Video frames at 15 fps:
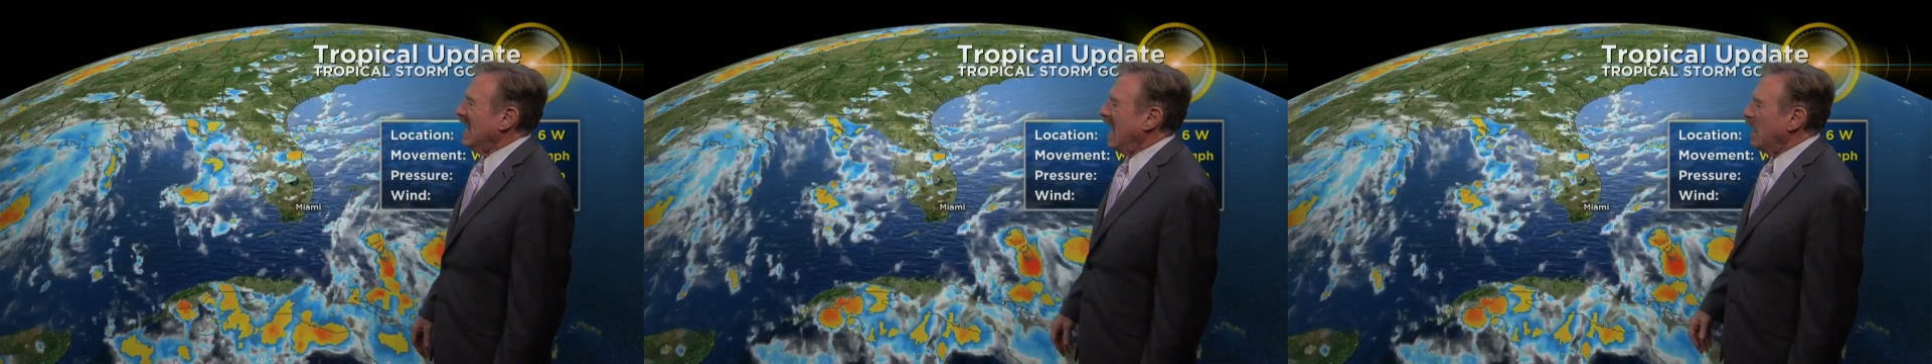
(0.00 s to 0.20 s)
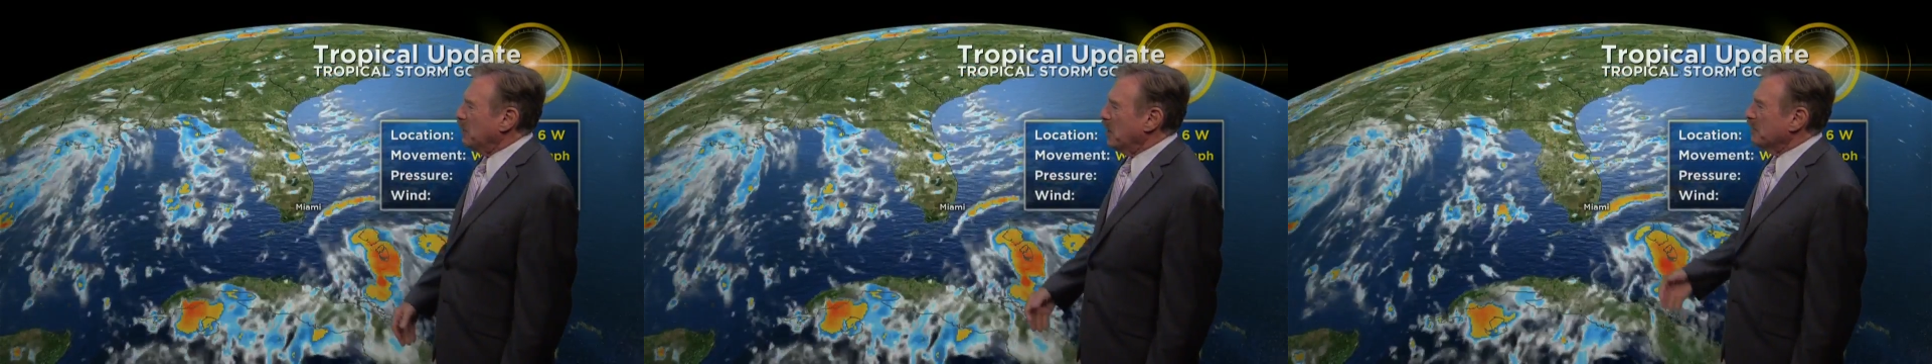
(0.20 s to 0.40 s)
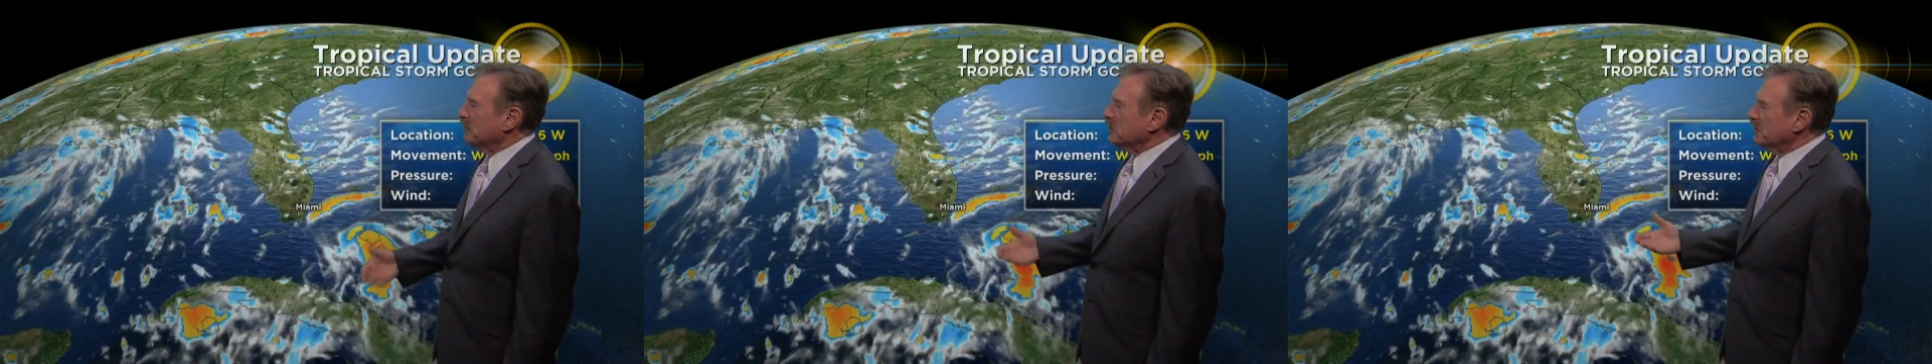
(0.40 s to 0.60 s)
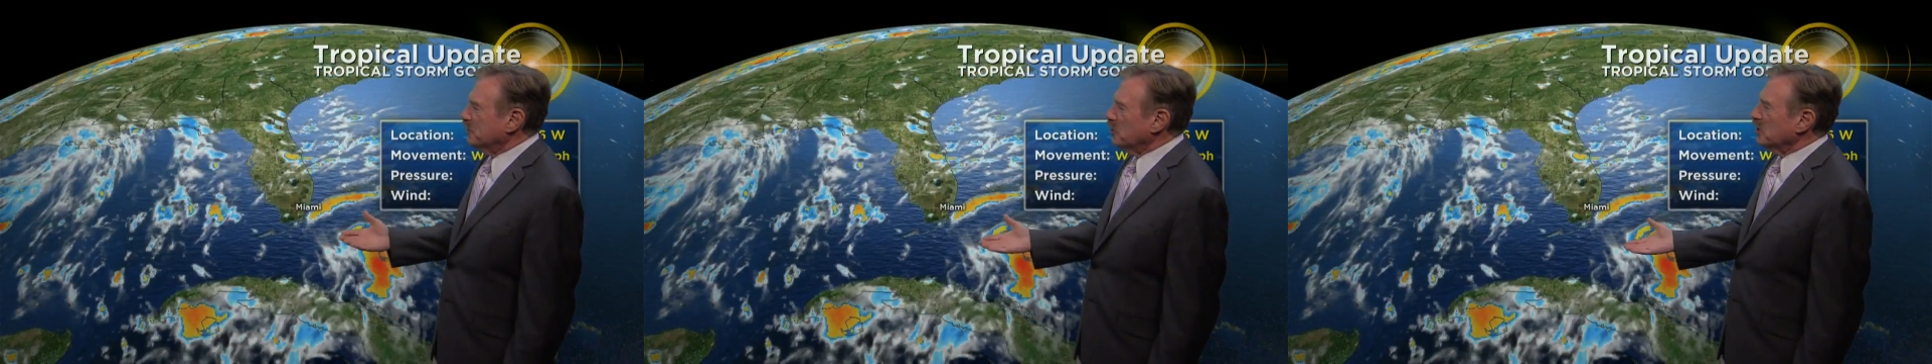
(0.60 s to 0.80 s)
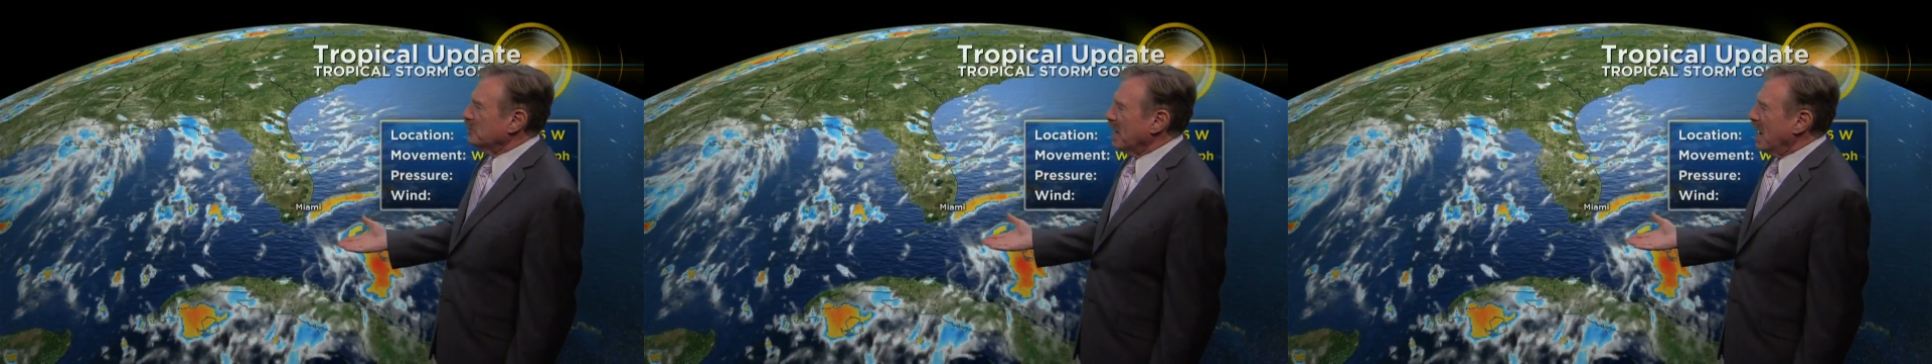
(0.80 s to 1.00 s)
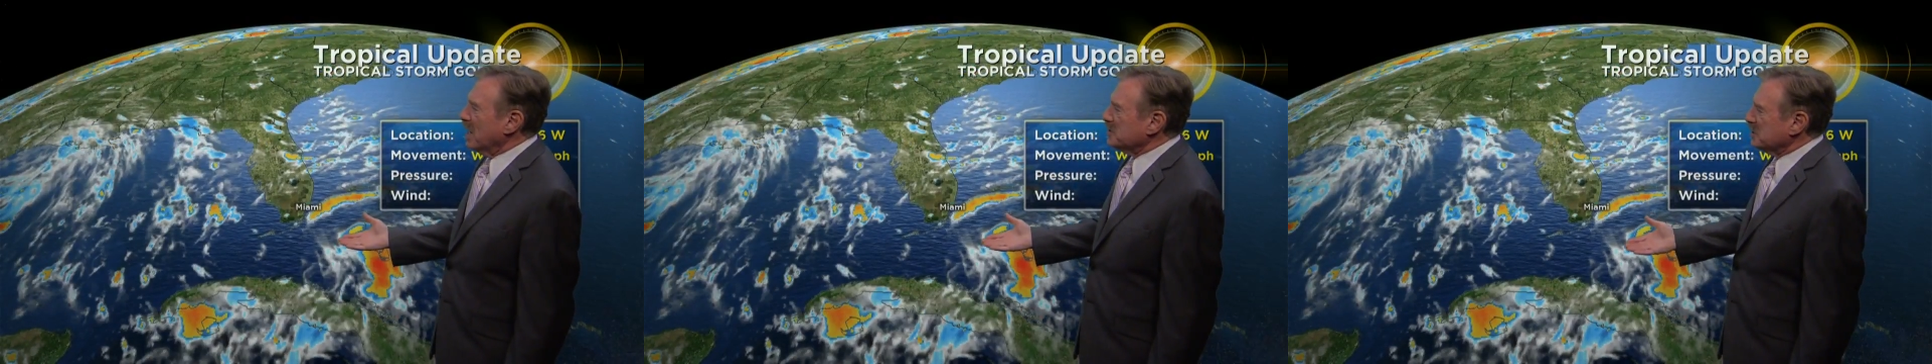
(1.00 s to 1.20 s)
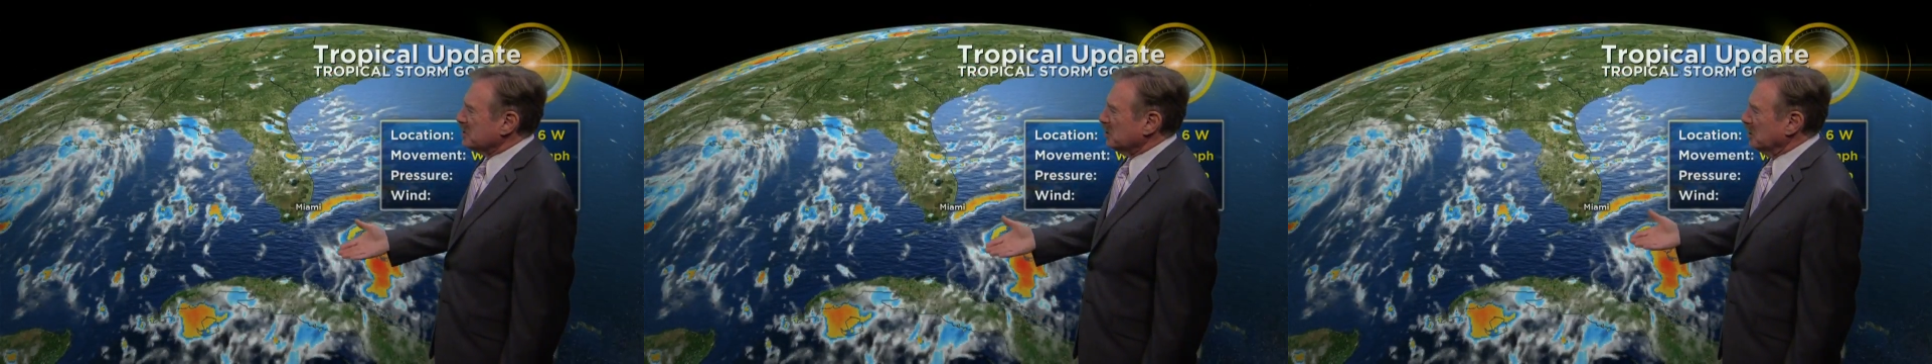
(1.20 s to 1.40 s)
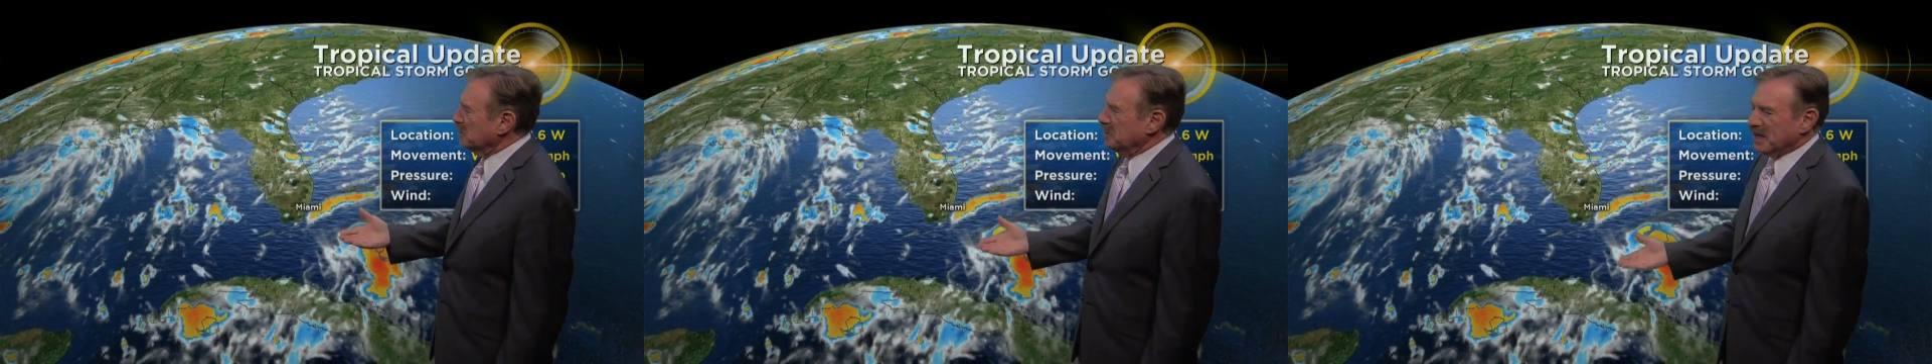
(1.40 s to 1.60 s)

However, Fort Myers has only